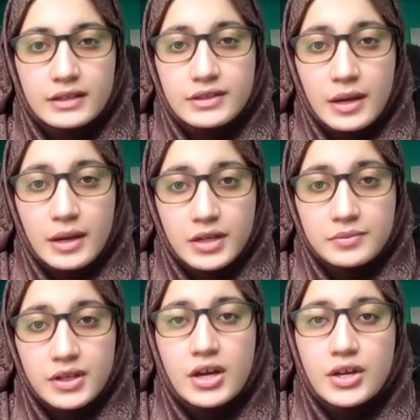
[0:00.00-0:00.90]
and
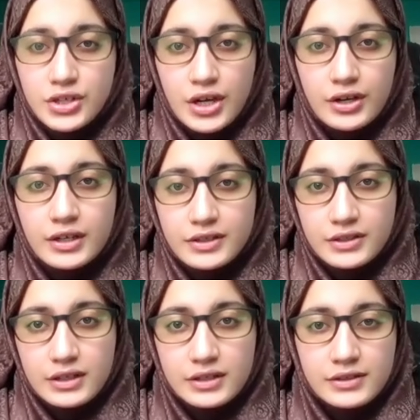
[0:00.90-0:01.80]
sometimes sharing
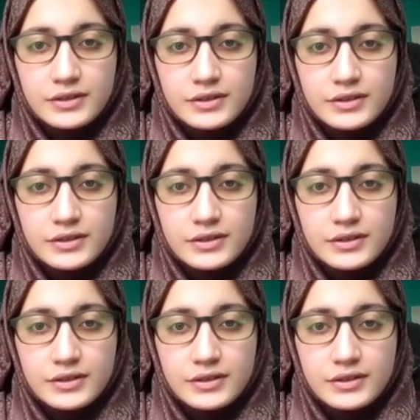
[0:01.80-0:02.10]
status.